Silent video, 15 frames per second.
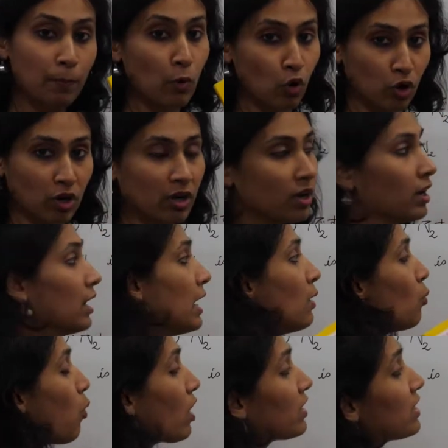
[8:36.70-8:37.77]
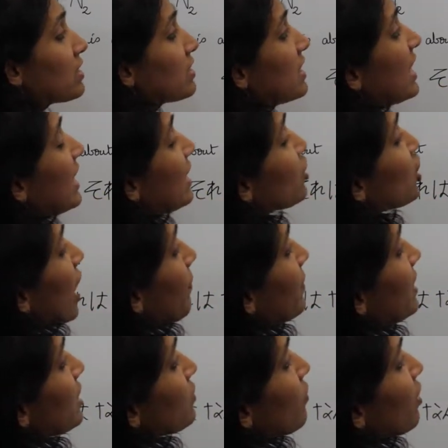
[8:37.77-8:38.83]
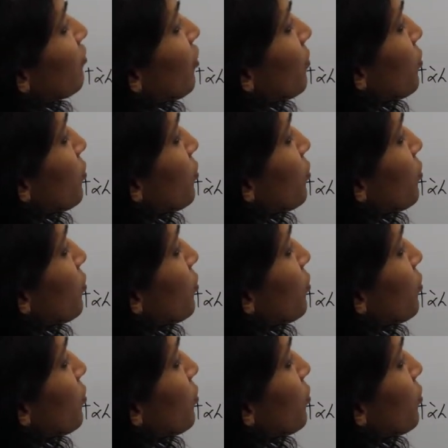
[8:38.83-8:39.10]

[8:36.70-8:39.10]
Book. What is the Japanese word for